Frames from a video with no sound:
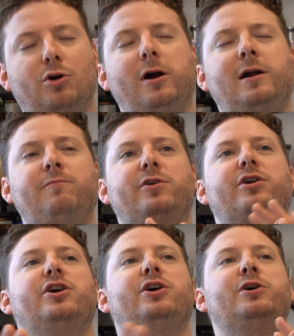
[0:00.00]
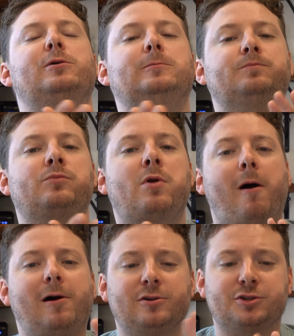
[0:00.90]
good for you,
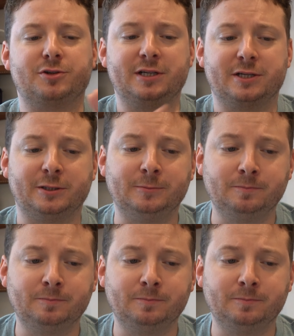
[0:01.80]
Alter Eco.